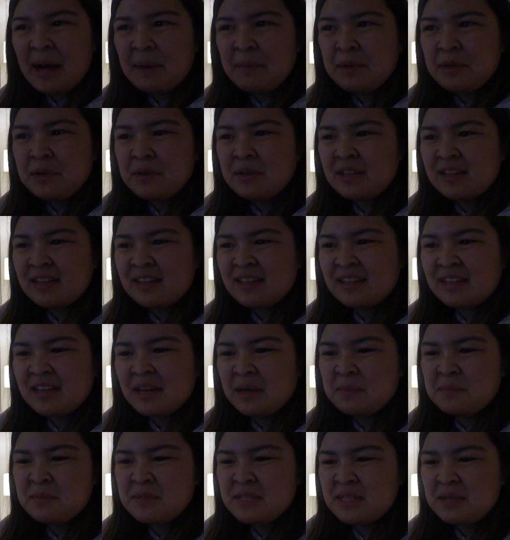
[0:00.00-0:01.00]
you can
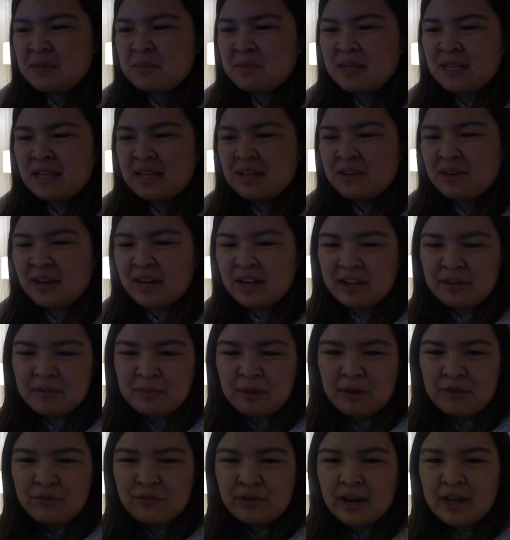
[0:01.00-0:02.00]
come see me or any of
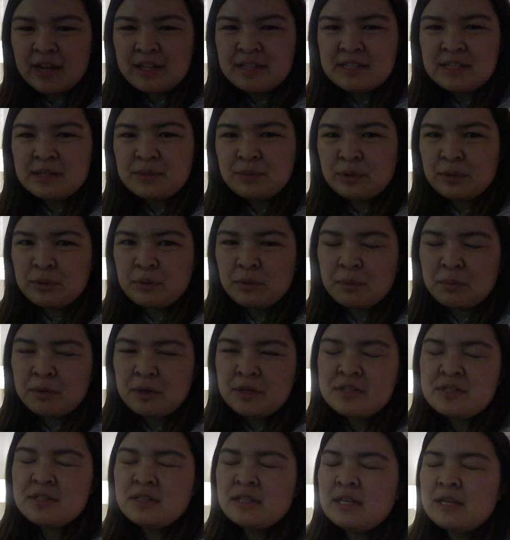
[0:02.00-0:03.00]
my friends and we will
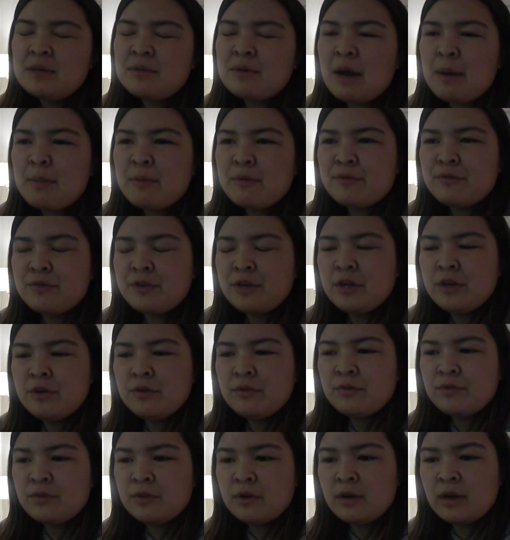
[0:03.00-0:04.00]
personally wrap it for
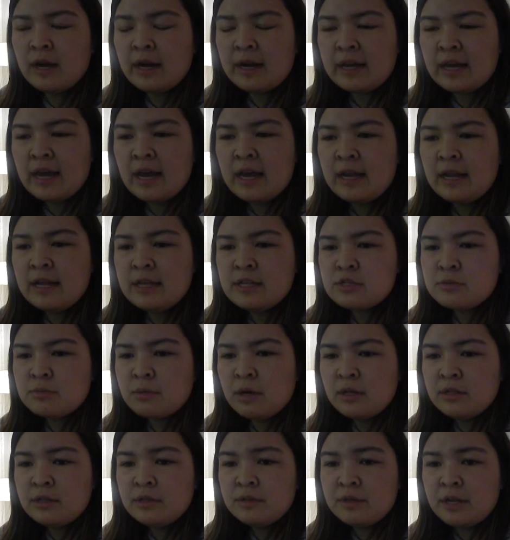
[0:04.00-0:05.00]
you for, again, a
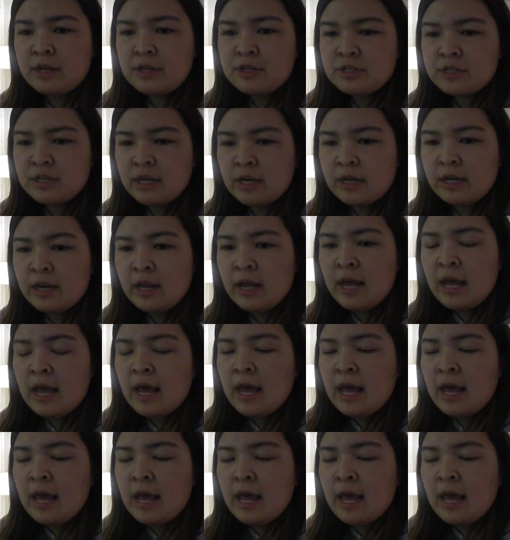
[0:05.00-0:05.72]
small donation.